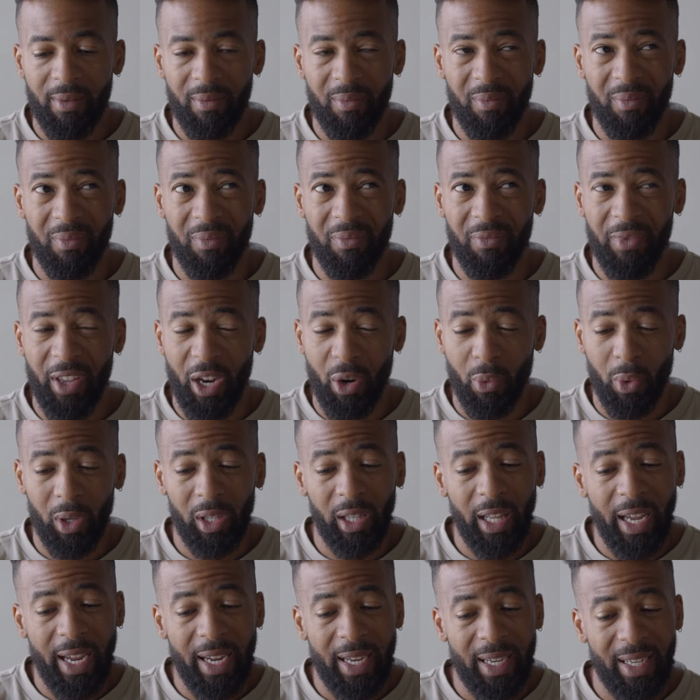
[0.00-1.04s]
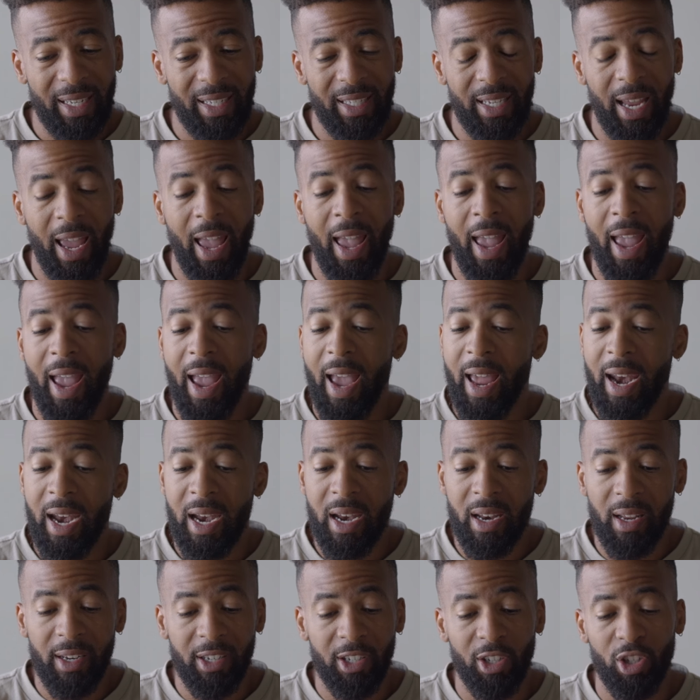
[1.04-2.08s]
there were like
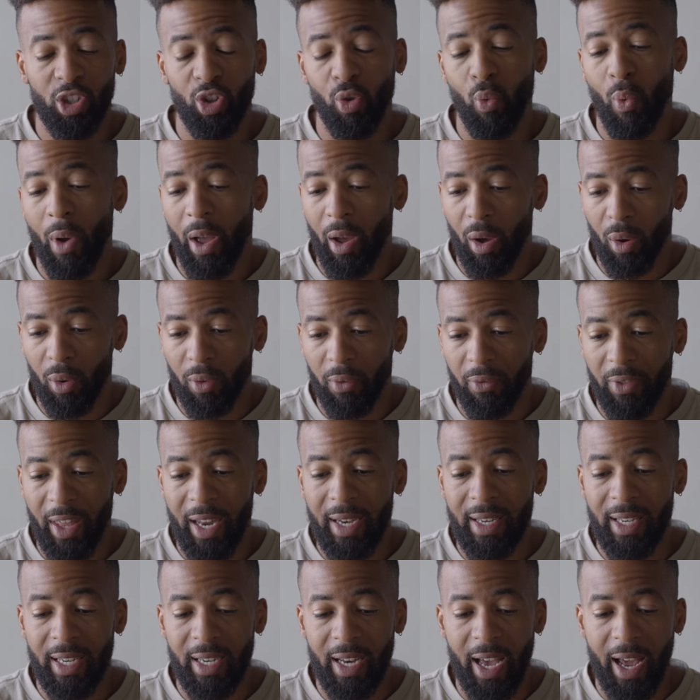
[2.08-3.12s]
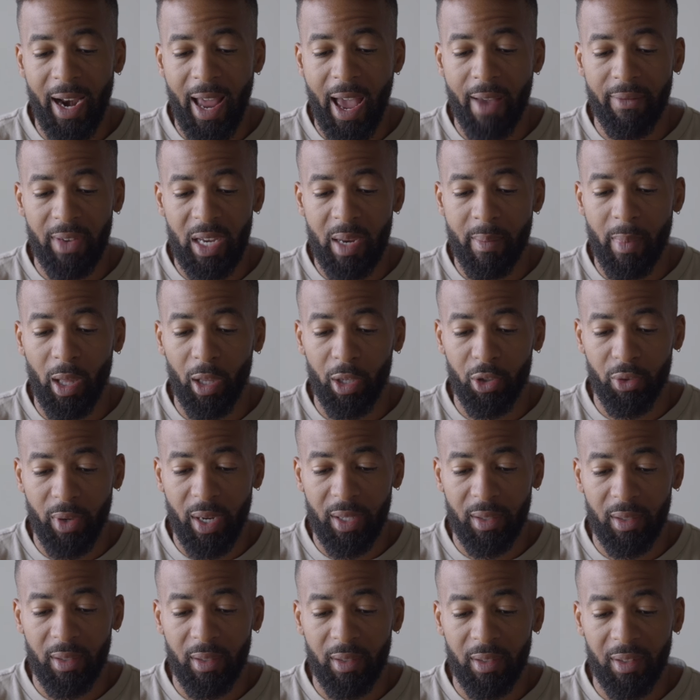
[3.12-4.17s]
10 to 12 that did not have email
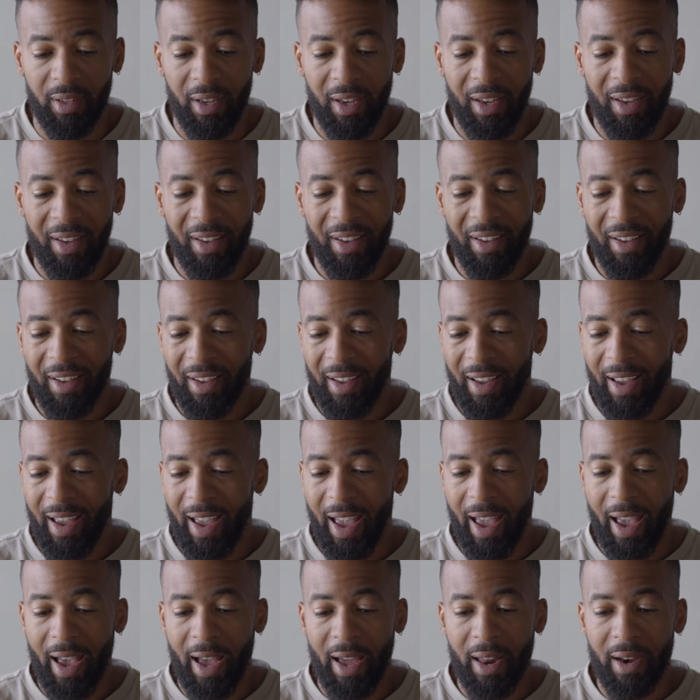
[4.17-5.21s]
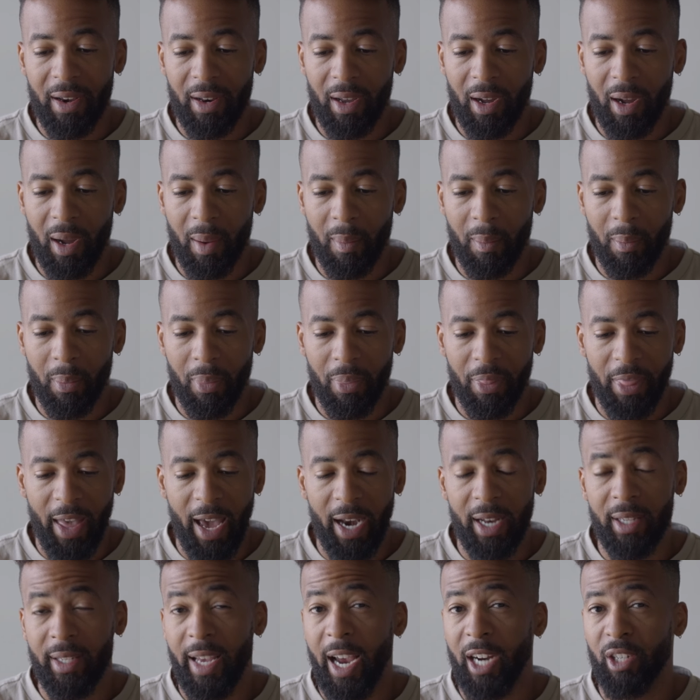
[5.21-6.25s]
addresses. And that
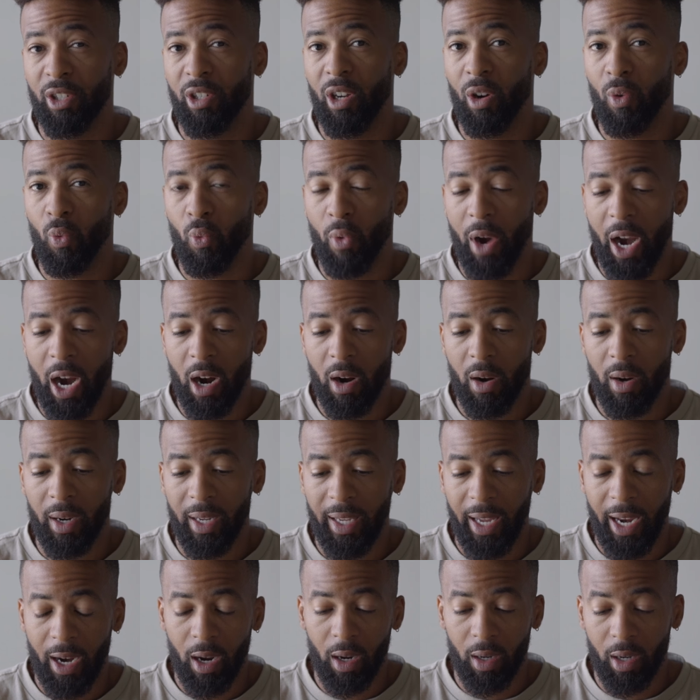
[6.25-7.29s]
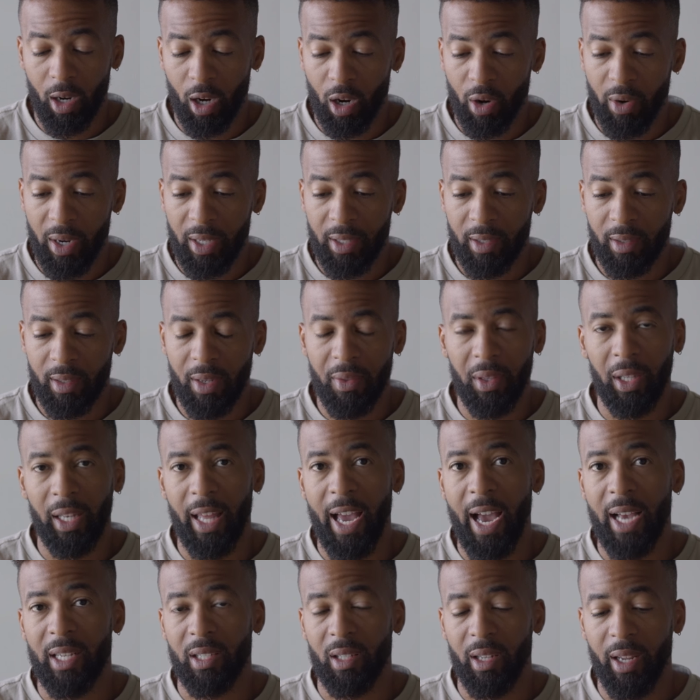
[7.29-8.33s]
is actually a rare occurrence in the
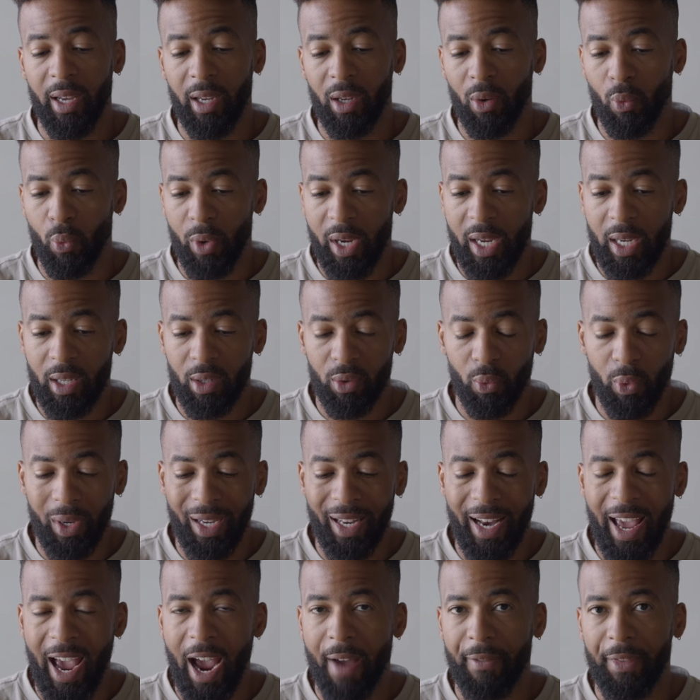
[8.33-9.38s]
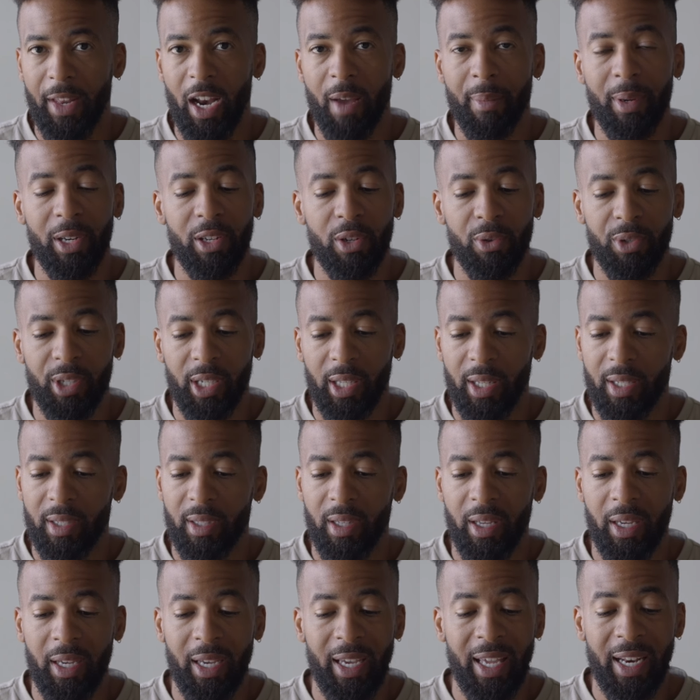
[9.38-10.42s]
last like week and a half that I've been using this
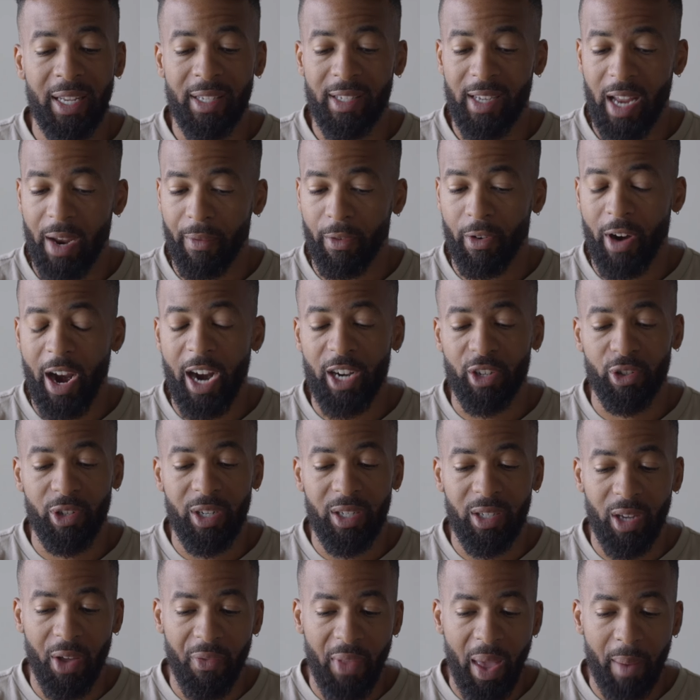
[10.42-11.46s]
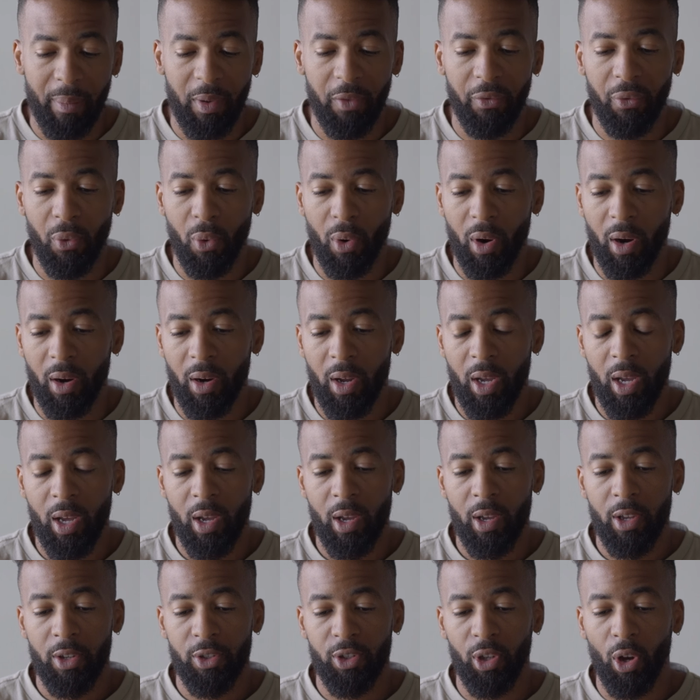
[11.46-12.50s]
thing. It has never actually done that before.
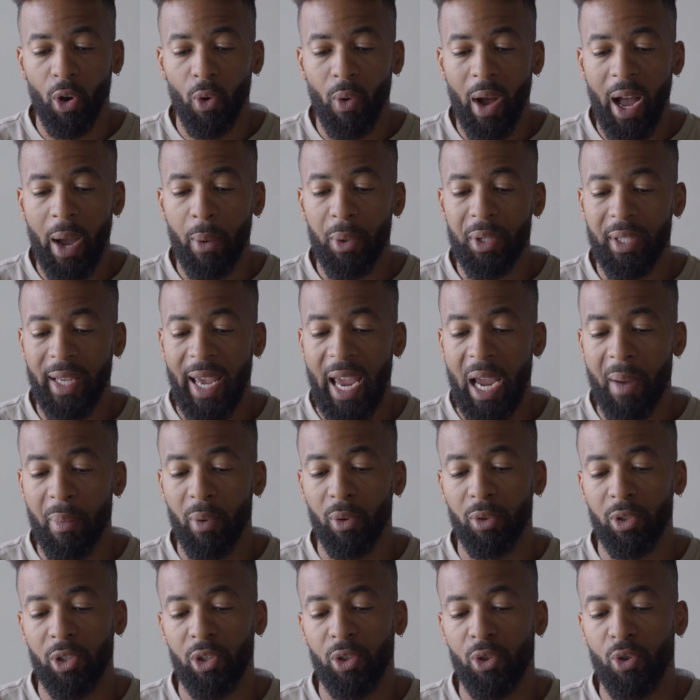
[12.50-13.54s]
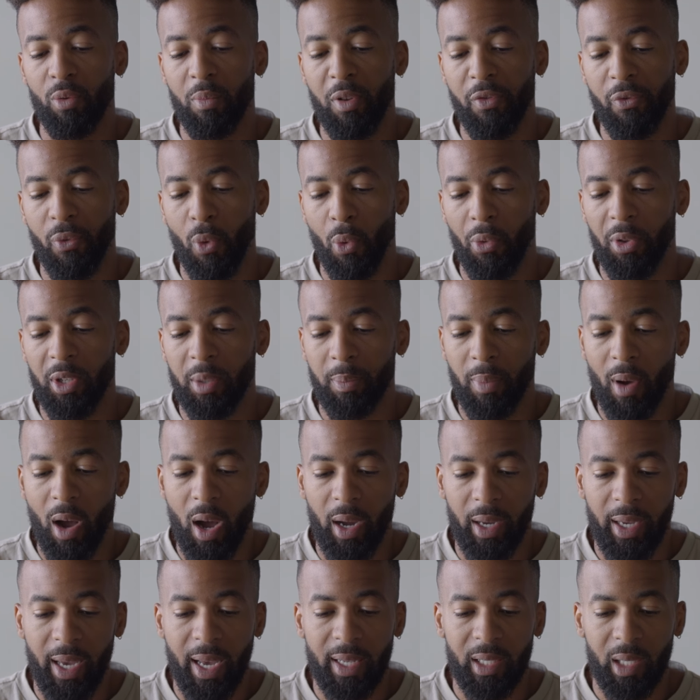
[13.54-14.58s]
So I was able to, before this
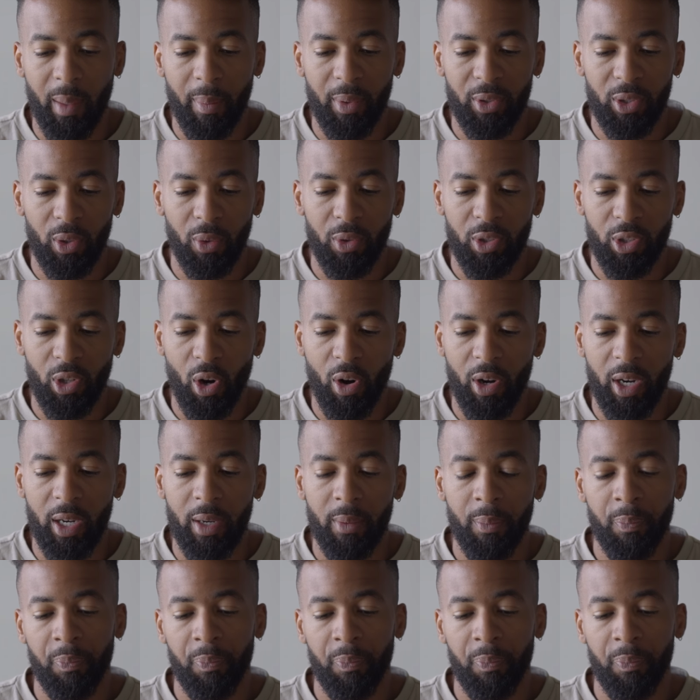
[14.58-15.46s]
podcast episode started,